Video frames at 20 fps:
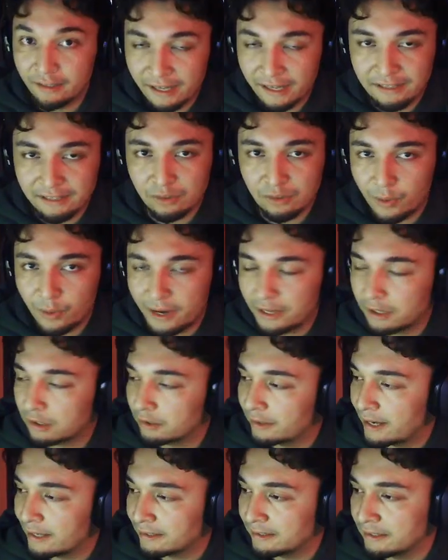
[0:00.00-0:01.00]
is a way to
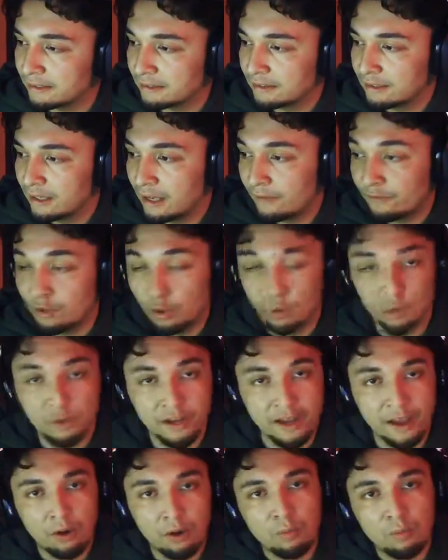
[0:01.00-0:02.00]
correct this. If you hold
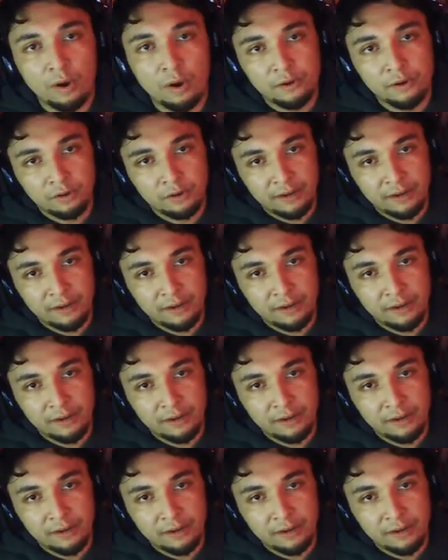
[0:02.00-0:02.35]
L1 or